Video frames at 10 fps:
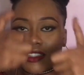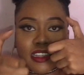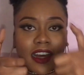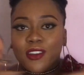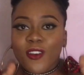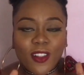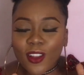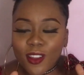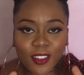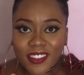and all
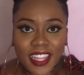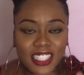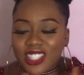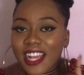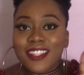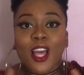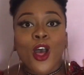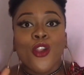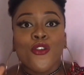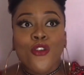of that jazz.
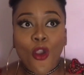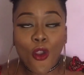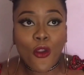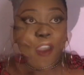No,